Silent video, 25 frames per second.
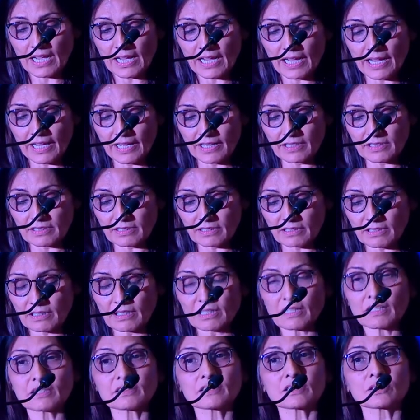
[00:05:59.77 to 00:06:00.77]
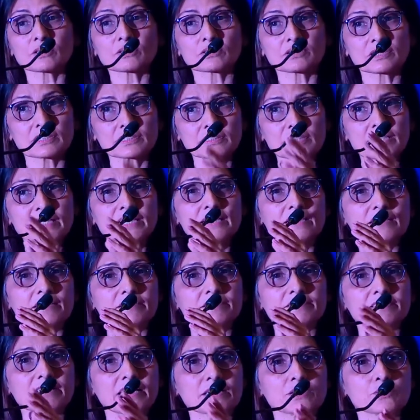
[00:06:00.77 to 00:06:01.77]
And the, the thing
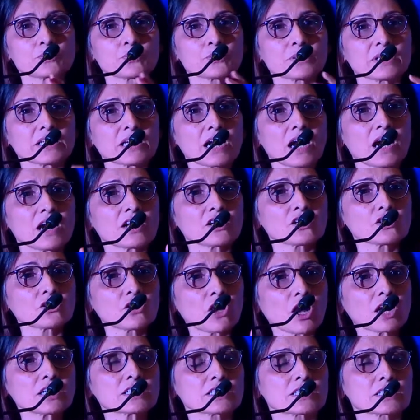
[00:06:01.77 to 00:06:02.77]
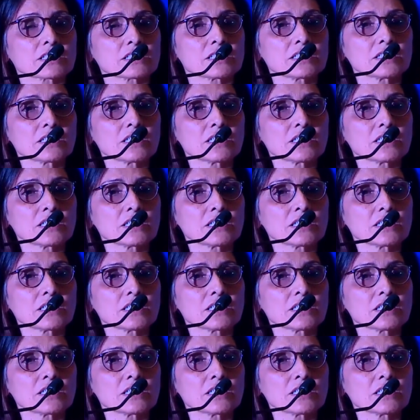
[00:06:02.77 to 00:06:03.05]
is that we are not